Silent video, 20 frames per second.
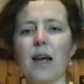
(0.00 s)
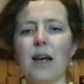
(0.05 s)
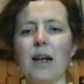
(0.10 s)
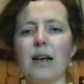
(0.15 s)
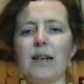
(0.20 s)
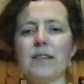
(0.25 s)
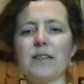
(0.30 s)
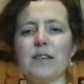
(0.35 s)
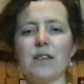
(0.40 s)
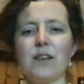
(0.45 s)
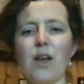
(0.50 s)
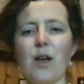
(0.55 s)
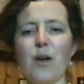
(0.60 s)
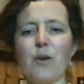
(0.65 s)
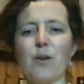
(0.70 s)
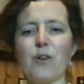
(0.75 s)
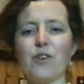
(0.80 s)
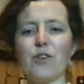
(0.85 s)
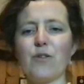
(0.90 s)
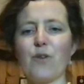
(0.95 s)
And he said, no,
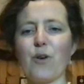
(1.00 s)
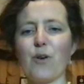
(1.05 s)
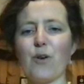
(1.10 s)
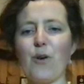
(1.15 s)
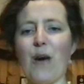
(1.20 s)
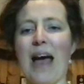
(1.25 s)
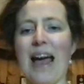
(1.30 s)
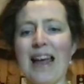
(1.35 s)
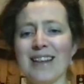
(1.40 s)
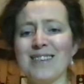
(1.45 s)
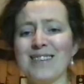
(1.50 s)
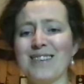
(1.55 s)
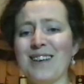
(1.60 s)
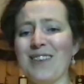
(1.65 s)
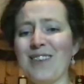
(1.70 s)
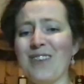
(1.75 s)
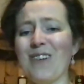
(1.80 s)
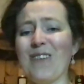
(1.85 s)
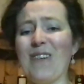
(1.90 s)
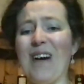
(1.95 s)
because you've got your hand
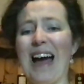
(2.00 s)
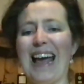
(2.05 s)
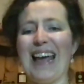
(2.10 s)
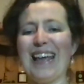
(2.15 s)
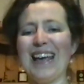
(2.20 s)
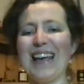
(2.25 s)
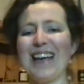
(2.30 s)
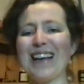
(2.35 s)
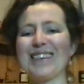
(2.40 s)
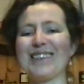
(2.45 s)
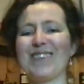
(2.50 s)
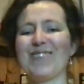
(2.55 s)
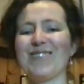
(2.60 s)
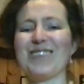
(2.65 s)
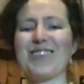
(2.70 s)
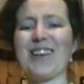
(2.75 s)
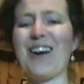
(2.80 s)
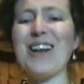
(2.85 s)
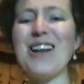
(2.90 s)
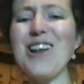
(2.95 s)
in the way. Because I
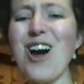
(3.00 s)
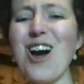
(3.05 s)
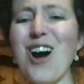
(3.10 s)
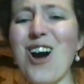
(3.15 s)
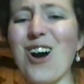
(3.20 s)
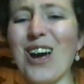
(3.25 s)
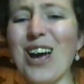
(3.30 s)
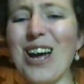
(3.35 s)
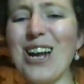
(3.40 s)
was going, look.